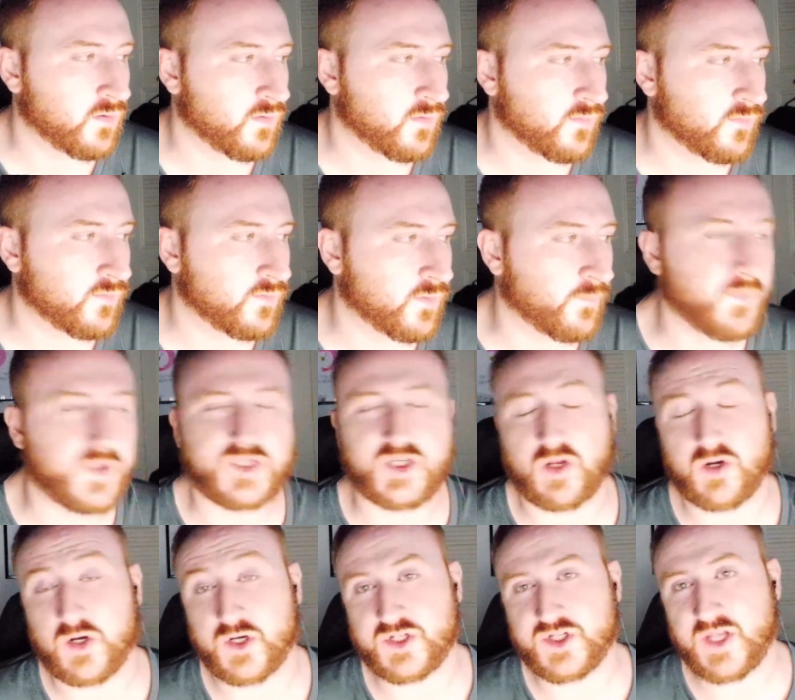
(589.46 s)
the
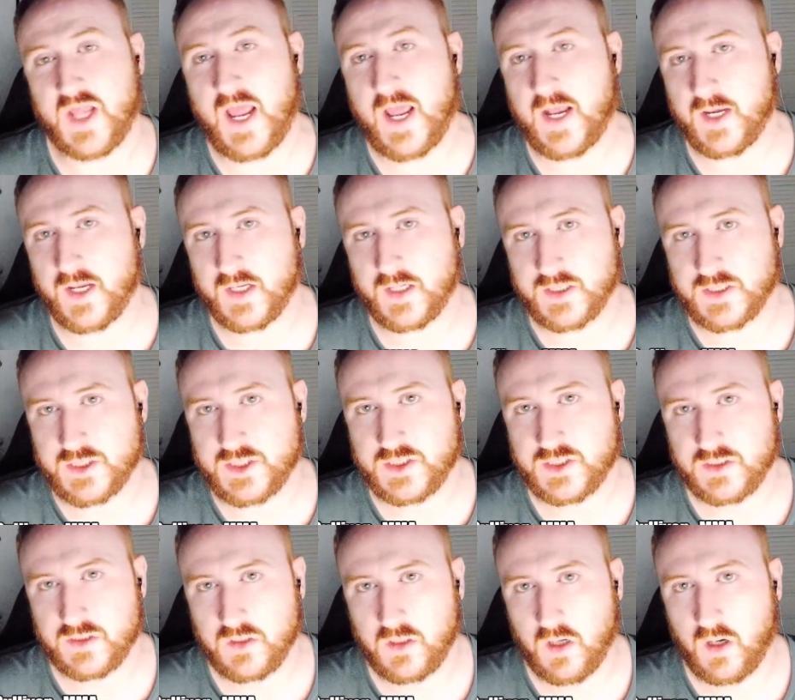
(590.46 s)
misunderstandings
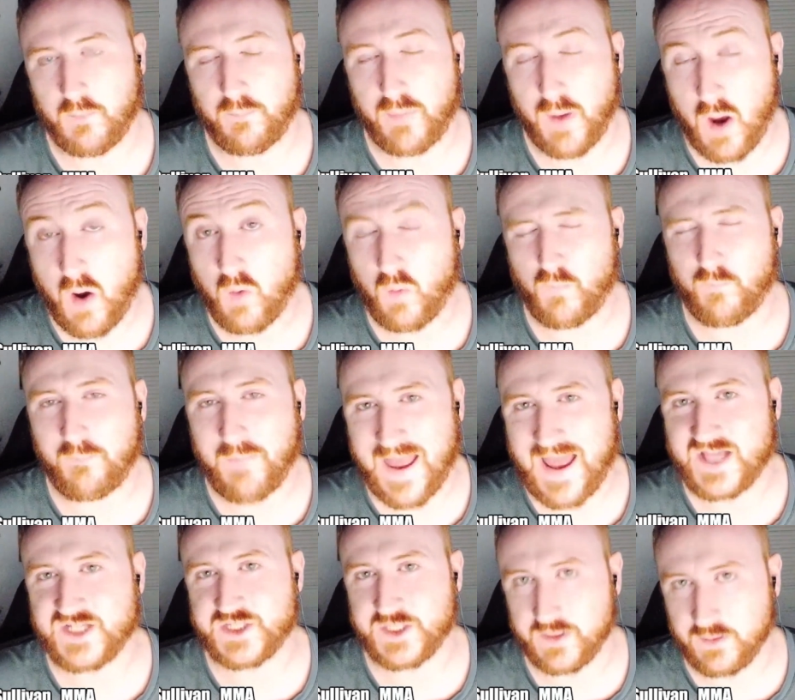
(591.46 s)
about
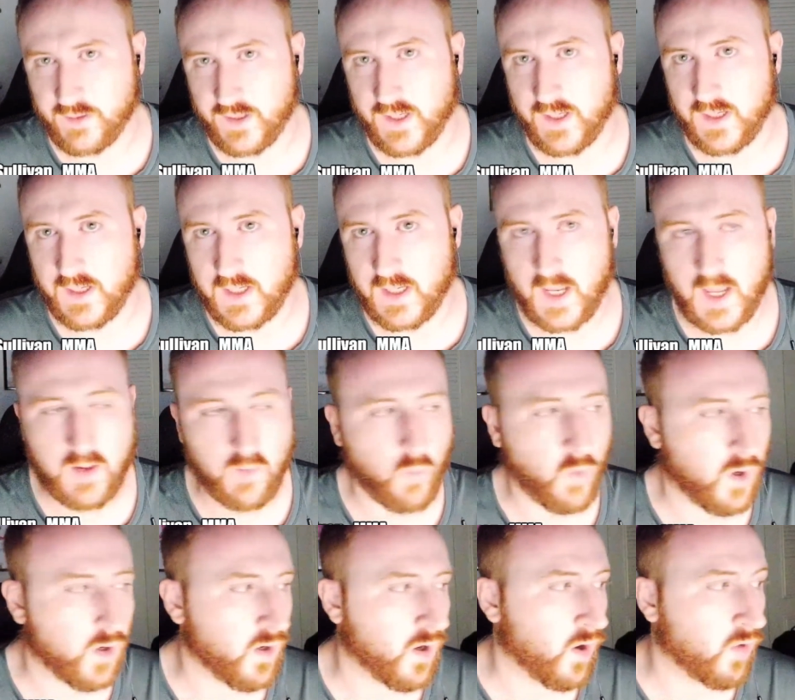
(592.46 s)
masculinity and
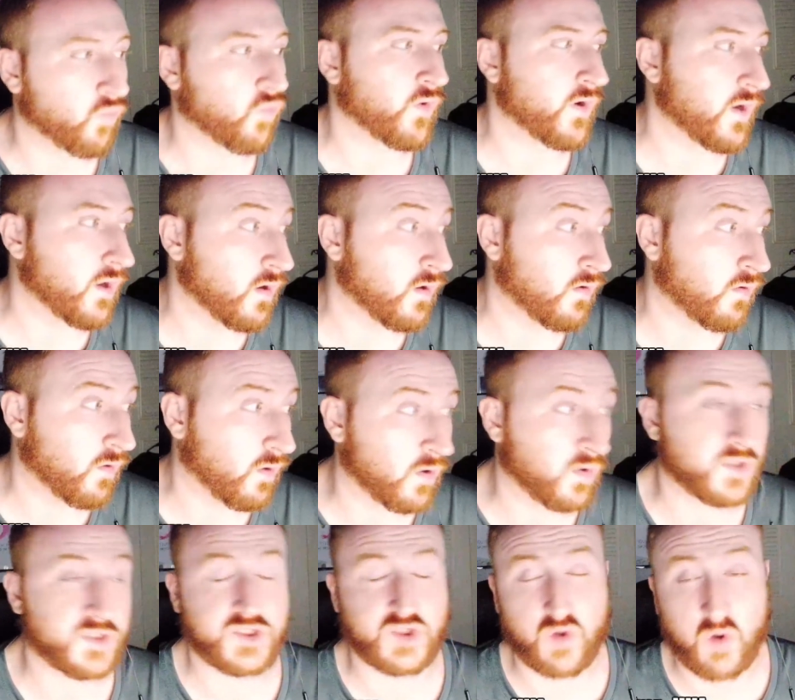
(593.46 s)
what a real or
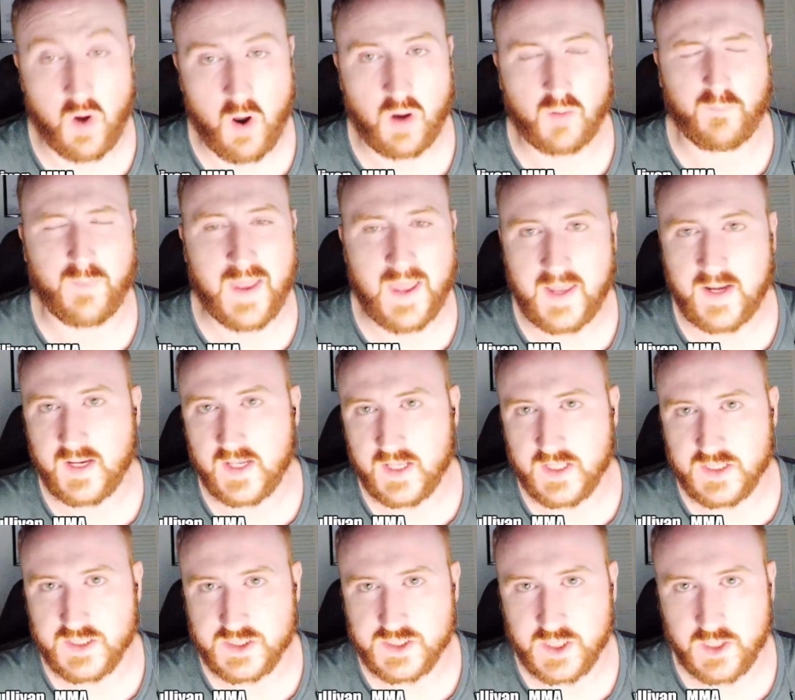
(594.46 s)
a strong man
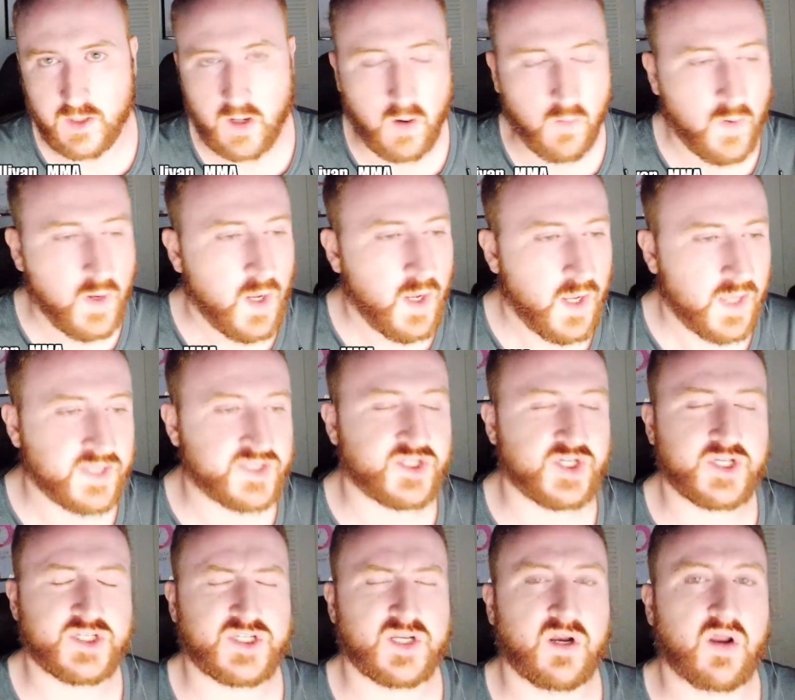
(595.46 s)
is, it's
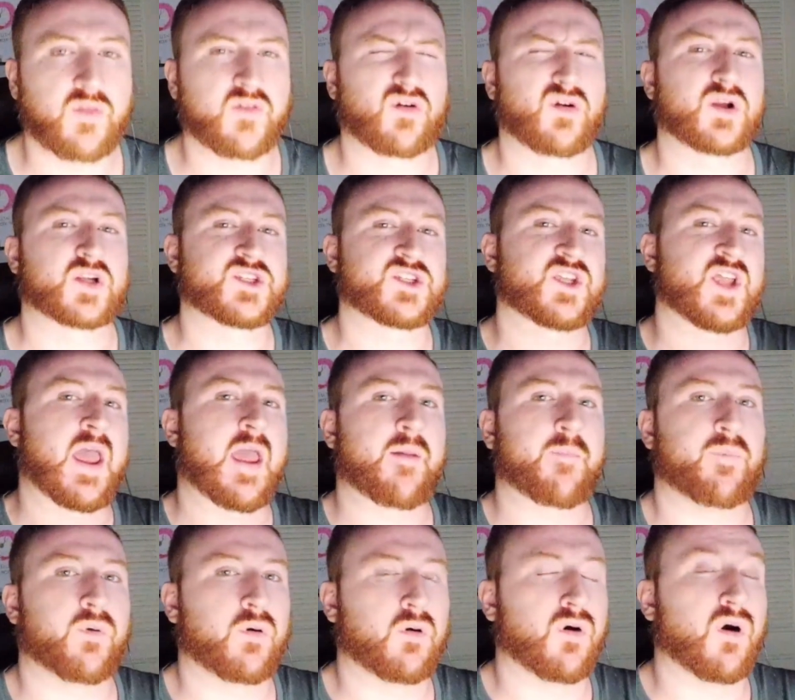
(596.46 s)
just another
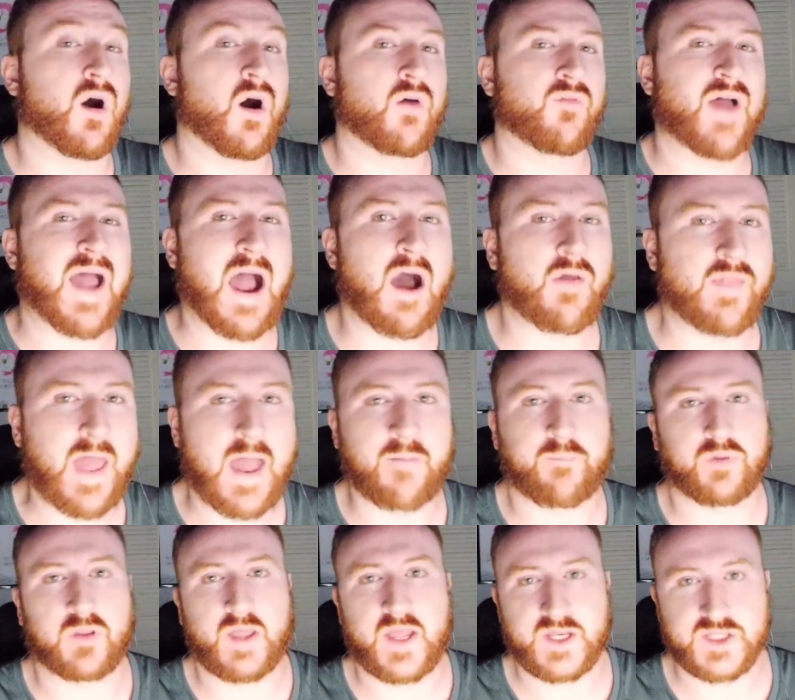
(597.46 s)
example of how that
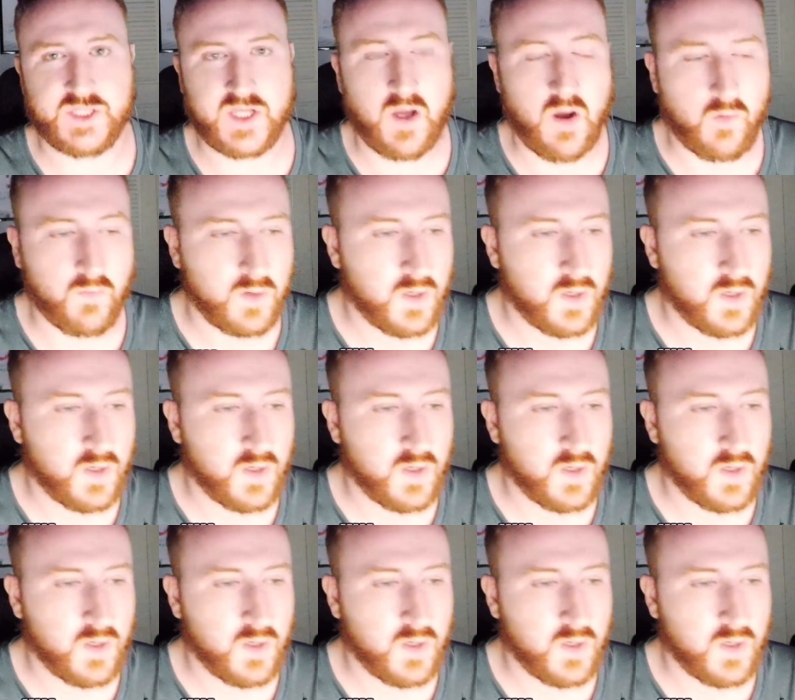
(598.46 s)
plays out.